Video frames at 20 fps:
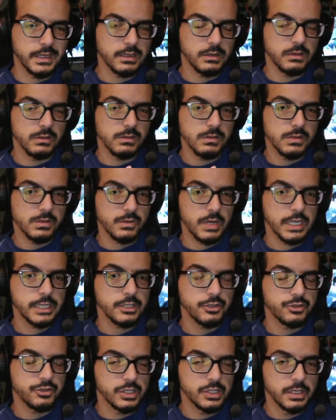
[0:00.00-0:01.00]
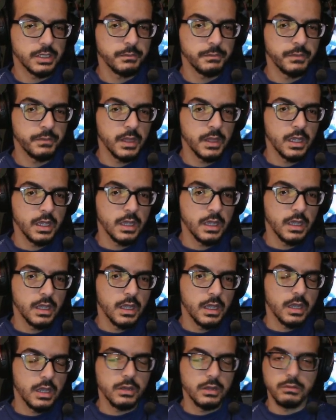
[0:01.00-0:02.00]
battle strategy,
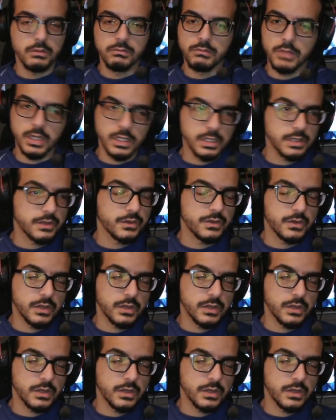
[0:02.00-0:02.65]
it's